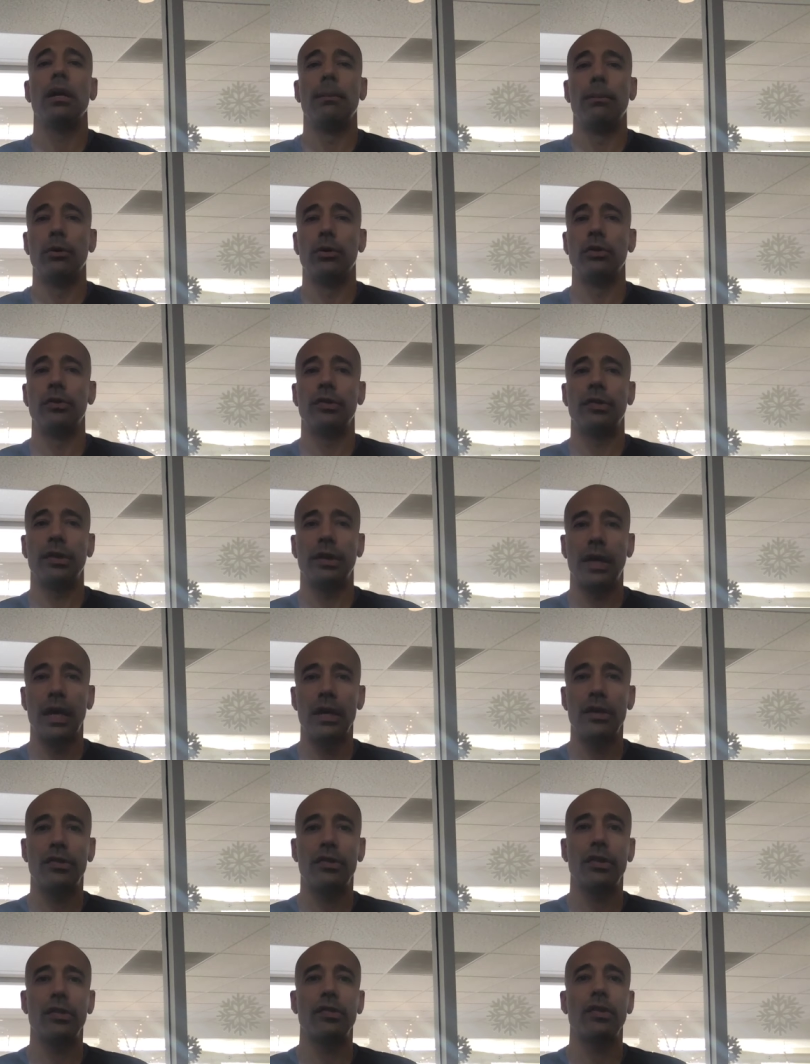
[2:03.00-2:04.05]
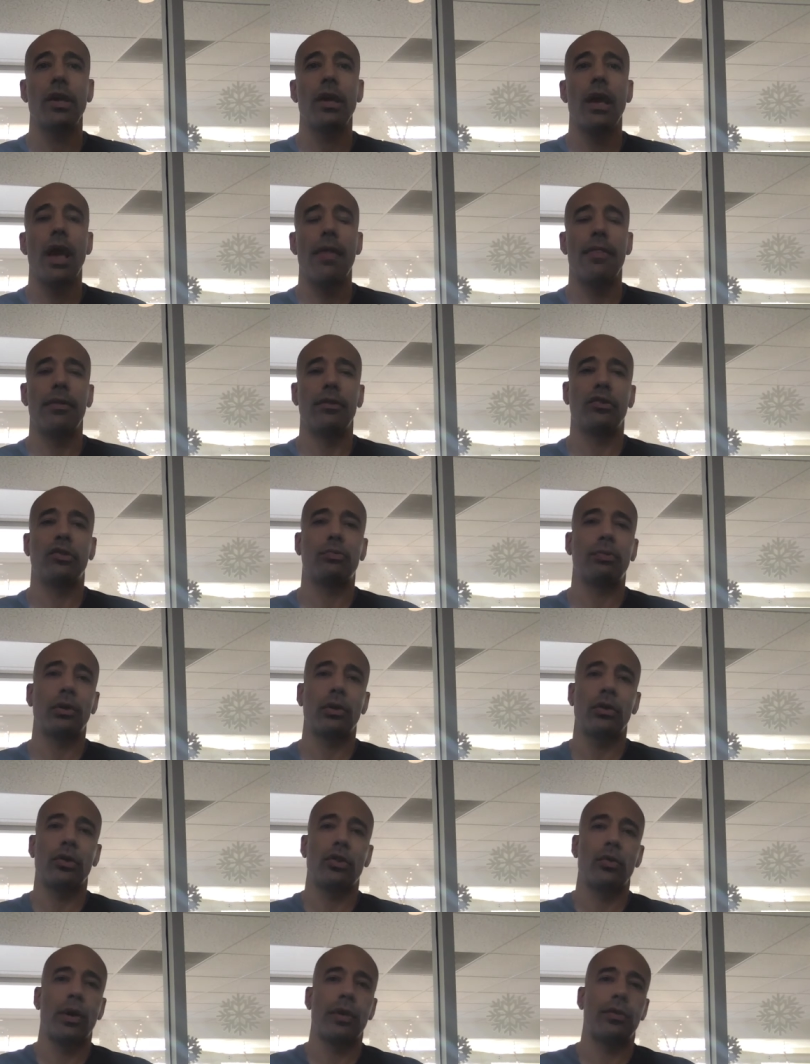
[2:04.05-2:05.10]
emergency cases, and then
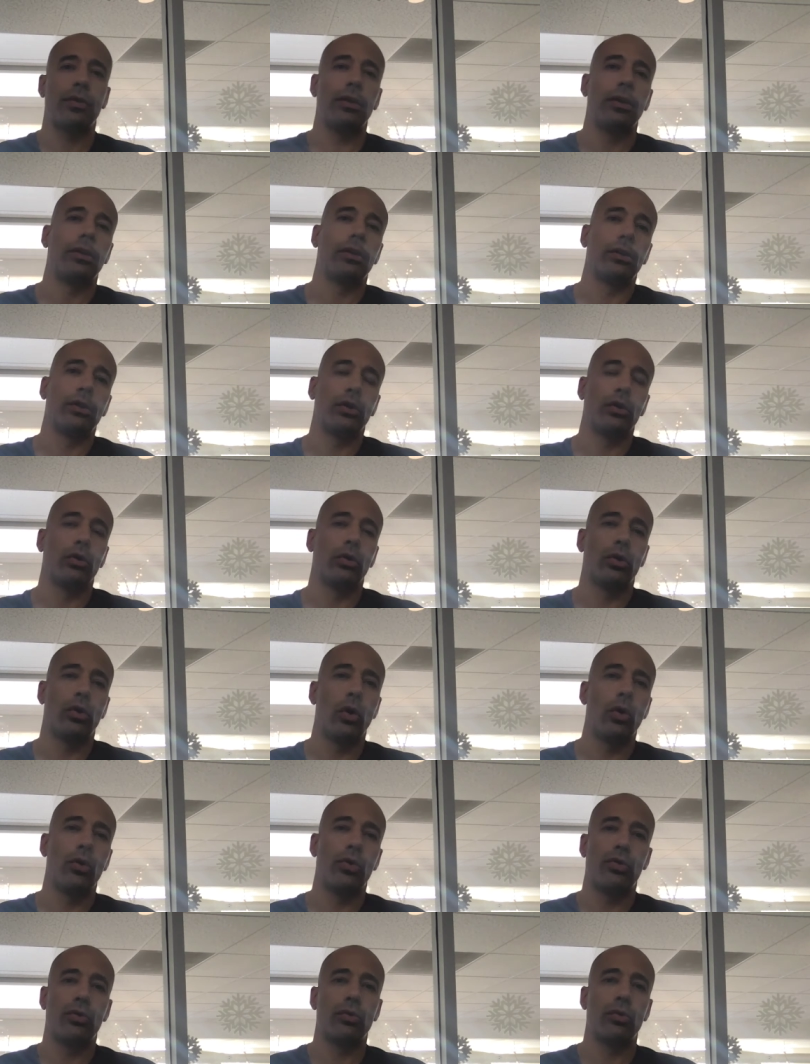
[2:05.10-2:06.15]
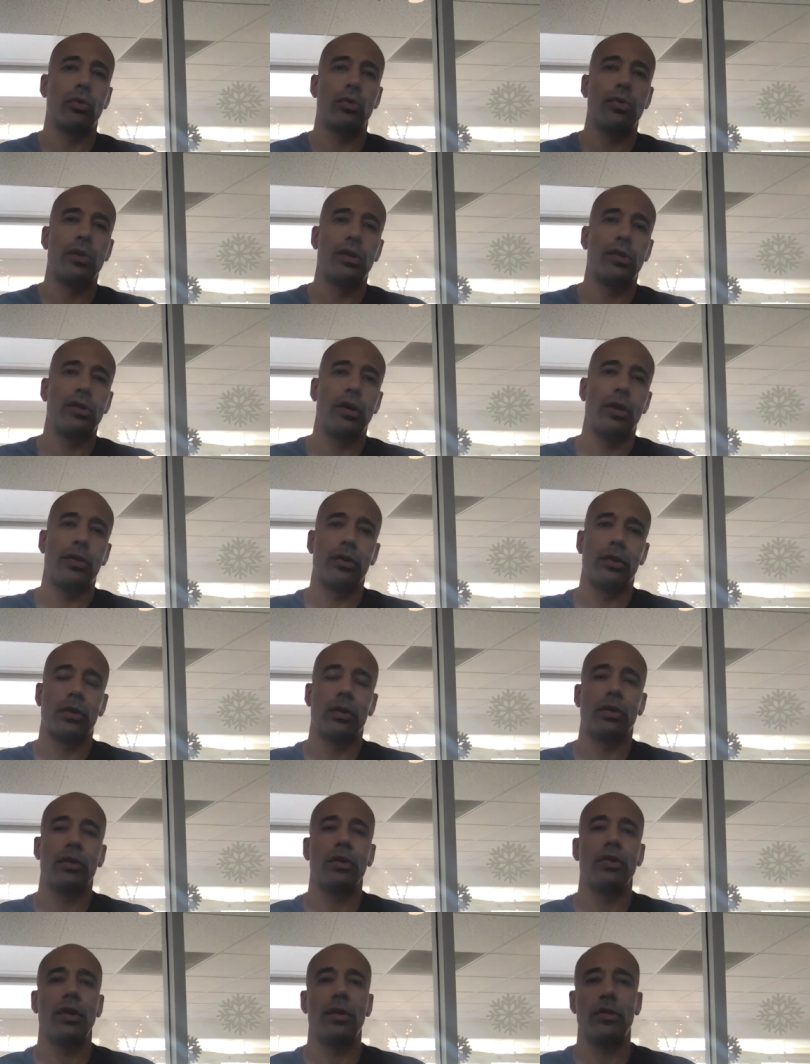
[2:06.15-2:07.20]
sprinkled throughout the year, you'll go through these
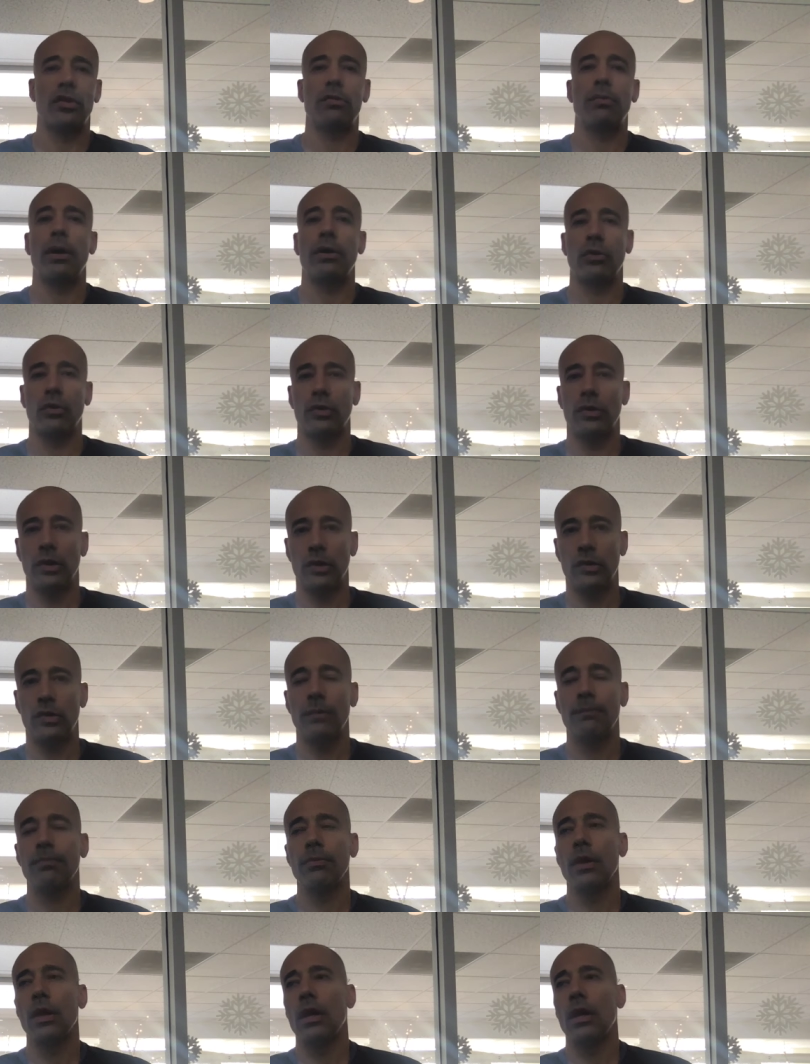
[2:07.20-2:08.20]
other specialties.